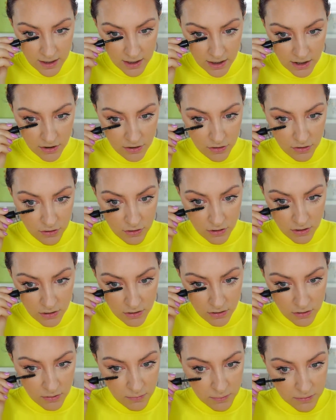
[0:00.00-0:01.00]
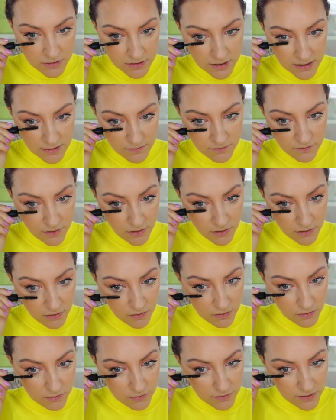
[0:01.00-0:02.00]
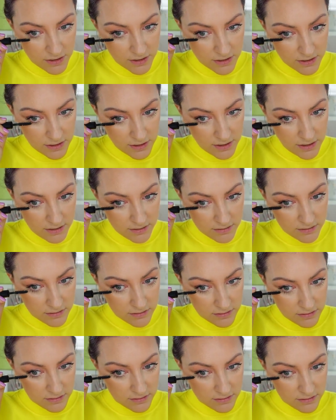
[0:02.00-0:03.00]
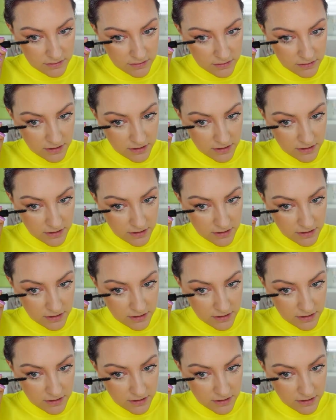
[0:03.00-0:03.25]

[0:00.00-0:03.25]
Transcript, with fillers: and nobody involved in these